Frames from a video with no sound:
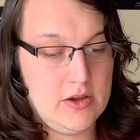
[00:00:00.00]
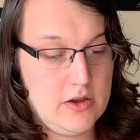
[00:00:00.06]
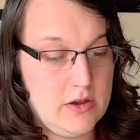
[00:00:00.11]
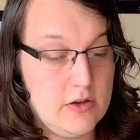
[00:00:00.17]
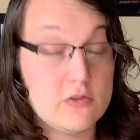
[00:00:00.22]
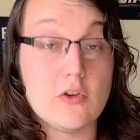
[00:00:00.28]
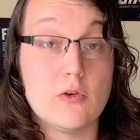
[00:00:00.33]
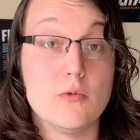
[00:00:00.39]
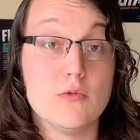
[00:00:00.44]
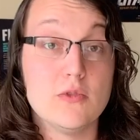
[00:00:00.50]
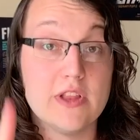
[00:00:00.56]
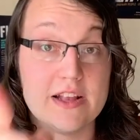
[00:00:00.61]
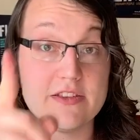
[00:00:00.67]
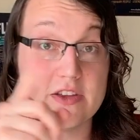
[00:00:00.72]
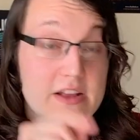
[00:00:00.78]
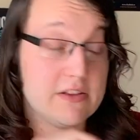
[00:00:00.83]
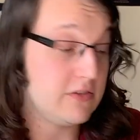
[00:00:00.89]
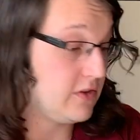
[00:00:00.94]
So,
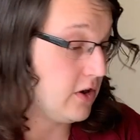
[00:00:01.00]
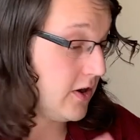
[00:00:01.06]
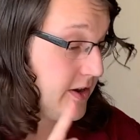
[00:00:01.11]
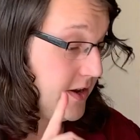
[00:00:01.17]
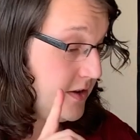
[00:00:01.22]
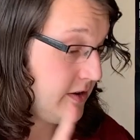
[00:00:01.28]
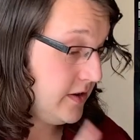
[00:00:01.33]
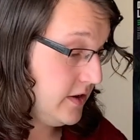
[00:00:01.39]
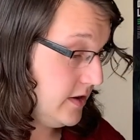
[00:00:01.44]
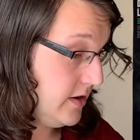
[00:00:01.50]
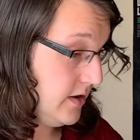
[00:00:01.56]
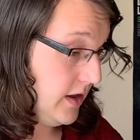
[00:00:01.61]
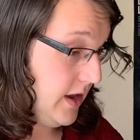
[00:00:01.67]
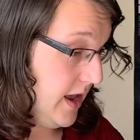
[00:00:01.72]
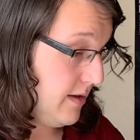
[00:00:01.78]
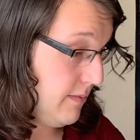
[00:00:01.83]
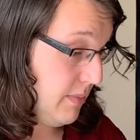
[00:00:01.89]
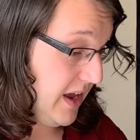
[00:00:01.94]
let's get started,
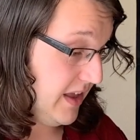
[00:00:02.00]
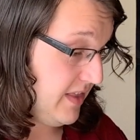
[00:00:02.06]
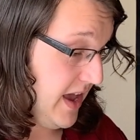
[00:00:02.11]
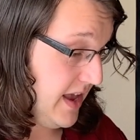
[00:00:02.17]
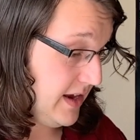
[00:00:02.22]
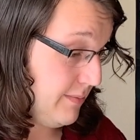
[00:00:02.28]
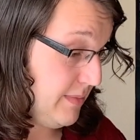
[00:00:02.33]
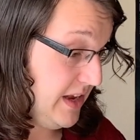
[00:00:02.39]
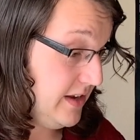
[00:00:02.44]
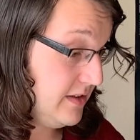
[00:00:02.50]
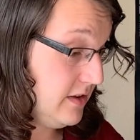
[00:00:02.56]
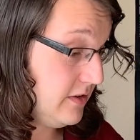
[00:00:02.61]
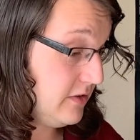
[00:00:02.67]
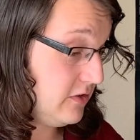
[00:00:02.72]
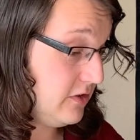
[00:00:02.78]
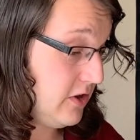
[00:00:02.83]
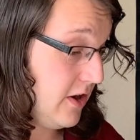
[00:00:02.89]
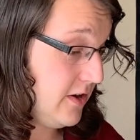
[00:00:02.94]
and by that I mean
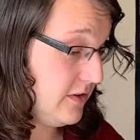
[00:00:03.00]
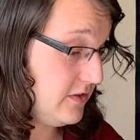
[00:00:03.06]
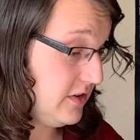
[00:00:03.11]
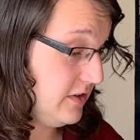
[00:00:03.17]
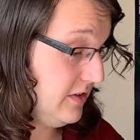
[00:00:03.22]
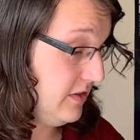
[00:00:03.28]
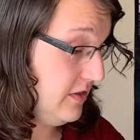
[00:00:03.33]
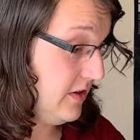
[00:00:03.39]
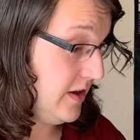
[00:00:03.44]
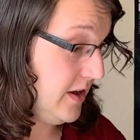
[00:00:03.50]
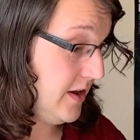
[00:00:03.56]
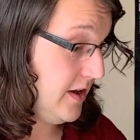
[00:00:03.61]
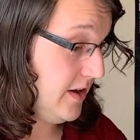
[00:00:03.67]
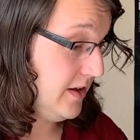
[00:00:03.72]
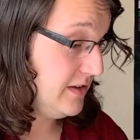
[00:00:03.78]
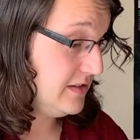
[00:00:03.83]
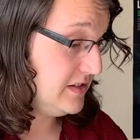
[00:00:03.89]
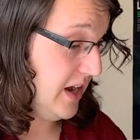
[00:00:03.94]
start
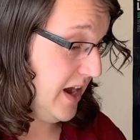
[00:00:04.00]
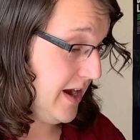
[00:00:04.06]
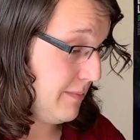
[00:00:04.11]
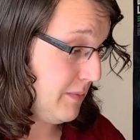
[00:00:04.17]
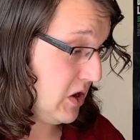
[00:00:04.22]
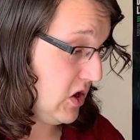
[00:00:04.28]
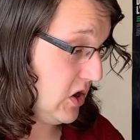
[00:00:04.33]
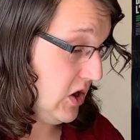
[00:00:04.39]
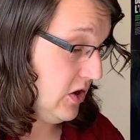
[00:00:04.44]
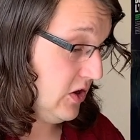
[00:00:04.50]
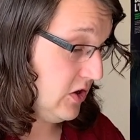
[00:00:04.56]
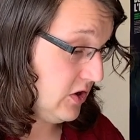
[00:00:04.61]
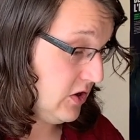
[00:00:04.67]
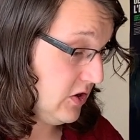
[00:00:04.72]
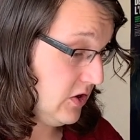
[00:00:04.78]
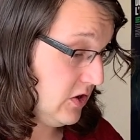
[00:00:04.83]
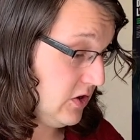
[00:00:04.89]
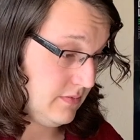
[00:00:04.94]
the timer.
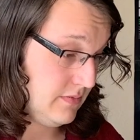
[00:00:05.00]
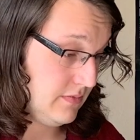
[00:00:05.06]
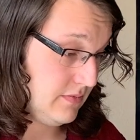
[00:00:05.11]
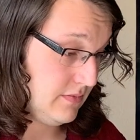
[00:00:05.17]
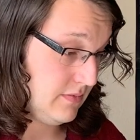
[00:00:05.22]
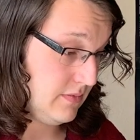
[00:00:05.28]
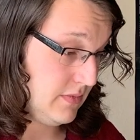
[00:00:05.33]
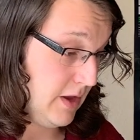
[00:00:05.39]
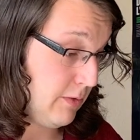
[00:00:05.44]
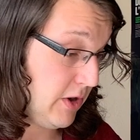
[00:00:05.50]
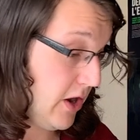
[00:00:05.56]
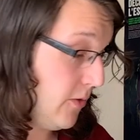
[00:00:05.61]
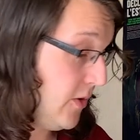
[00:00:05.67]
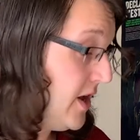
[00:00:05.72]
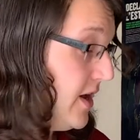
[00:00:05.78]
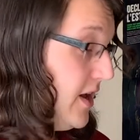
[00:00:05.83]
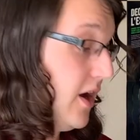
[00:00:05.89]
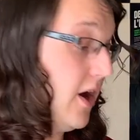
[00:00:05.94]
There we go.
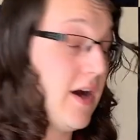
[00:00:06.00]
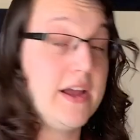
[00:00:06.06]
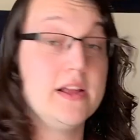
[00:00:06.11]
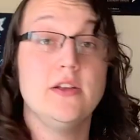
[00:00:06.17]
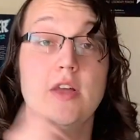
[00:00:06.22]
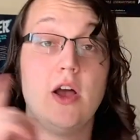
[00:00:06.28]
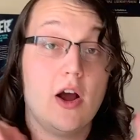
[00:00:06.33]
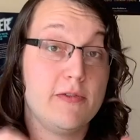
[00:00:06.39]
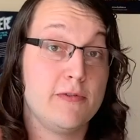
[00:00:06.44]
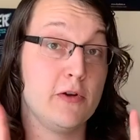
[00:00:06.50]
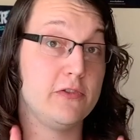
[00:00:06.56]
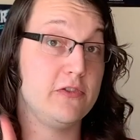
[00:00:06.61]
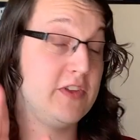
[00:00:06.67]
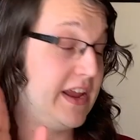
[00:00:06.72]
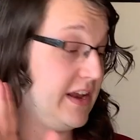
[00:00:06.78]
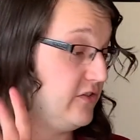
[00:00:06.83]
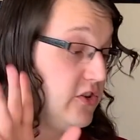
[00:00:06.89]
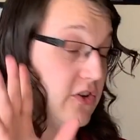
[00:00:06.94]
All right, our first
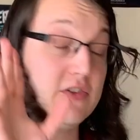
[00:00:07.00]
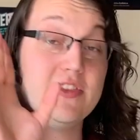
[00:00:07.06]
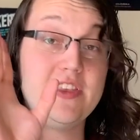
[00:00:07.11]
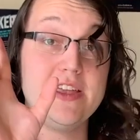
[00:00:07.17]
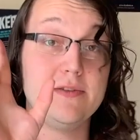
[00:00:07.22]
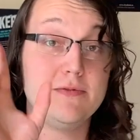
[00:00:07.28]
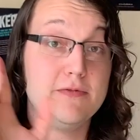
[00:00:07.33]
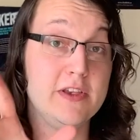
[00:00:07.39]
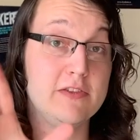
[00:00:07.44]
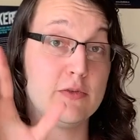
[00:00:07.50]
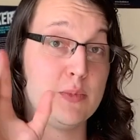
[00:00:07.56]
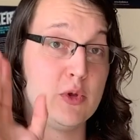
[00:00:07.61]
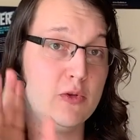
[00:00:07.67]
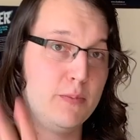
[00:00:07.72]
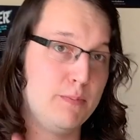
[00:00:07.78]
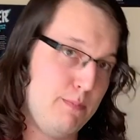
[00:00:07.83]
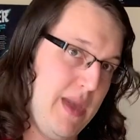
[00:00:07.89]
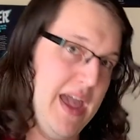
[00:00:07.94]
danger, the
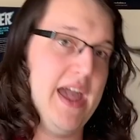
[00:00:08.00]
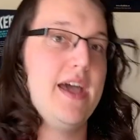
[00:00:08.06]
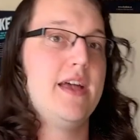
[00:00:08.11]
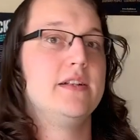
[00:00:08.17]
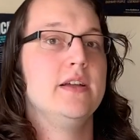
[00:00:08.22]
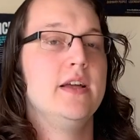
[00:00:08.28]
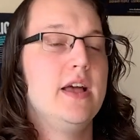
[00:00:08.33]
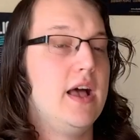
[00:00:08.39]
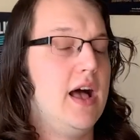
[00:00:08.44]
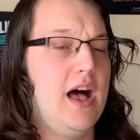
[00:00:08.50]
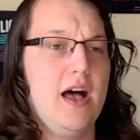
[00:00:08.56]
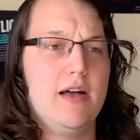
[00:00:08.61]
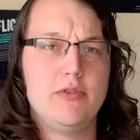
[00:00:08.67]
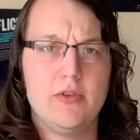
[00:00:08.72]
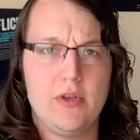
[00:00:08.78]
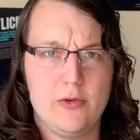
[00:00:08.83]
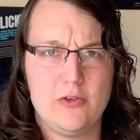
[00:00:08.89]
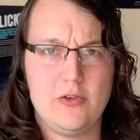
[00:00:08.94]
Invisible Man. For
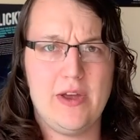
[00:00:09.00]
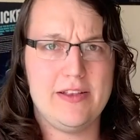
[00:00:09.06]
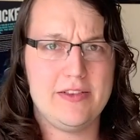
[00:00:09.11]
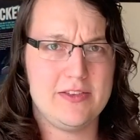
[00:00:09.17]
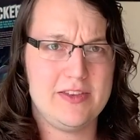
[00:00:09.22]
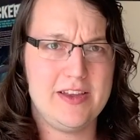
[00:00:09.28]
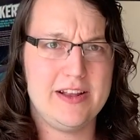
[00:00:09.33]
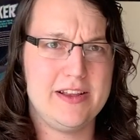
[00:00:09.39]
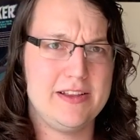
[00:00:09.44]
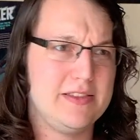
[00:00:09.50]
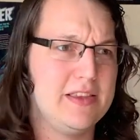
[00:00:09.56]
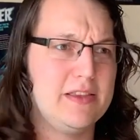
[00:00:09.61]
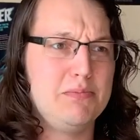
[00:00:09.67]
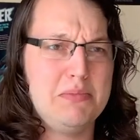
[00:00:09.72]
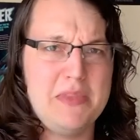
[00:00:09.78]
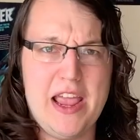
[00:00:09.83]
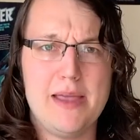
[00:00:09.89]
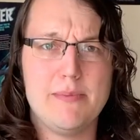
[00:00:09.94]
those who haven't seen it, the
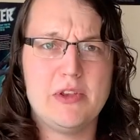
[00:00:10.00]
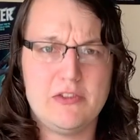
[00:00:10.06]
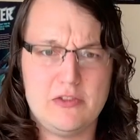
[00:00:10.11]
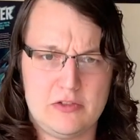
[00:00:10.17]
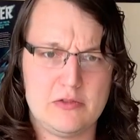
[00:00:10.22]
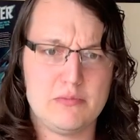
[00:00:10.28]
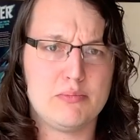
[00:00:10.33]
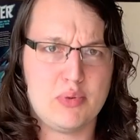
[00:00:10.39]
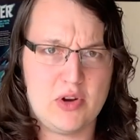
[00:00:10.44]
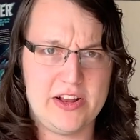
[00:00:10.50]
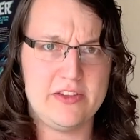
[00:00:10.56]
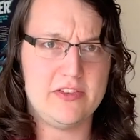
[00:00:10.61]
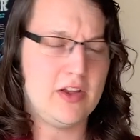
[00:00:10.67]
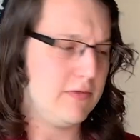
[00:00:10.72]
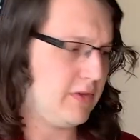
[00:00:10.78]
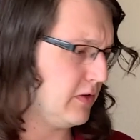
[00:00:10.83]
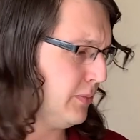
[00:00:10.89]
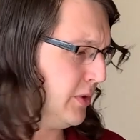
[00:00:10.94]
name is pretty
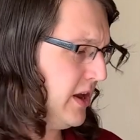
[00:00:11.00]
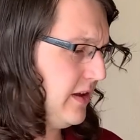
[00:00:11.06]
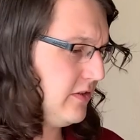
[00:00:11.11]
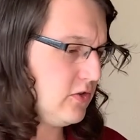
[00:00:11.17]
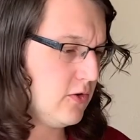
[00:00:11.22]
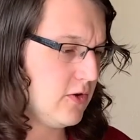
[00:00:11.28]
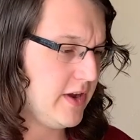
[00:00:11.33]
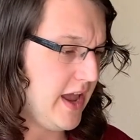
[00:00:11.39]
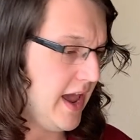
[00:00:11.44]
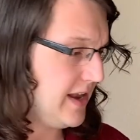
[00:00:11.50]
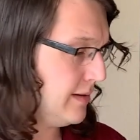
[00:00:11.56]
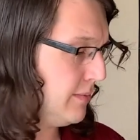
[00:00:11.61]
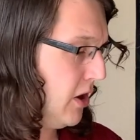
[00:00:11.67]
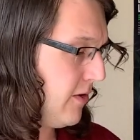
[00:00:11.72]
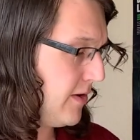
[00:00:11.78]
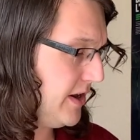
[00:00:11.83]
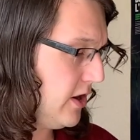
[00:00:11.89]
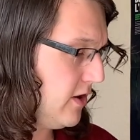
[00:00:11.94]
self-explanatory, and I'm
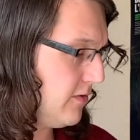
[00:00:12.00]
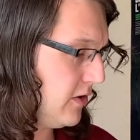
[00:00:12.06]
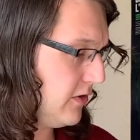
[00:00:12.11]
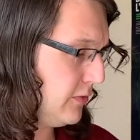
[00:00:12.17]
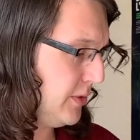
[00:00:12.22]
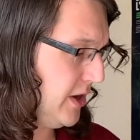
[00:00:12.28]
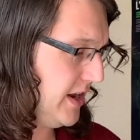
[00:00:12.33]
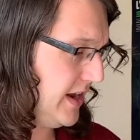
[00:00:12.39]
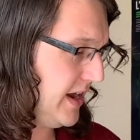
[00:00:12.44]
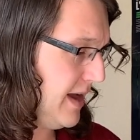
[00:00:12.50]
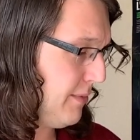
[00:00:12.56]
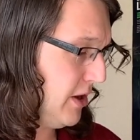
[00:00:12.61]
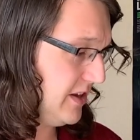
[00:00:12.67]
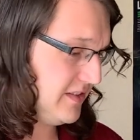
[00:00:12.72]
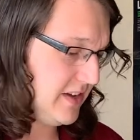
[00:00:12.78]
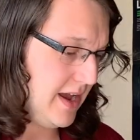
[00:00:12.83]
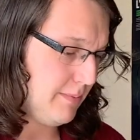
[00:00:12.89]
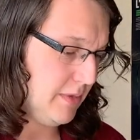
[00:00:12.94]
already over-explaining. I'm on
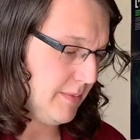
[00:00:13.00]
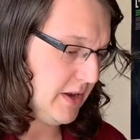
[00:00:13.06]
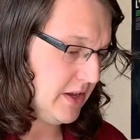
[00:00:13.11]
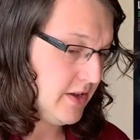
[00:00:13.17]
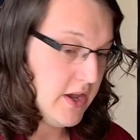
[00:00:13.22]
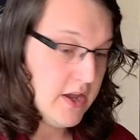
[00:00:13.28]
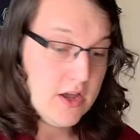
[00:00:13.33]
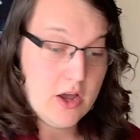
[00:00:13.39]
a time limit.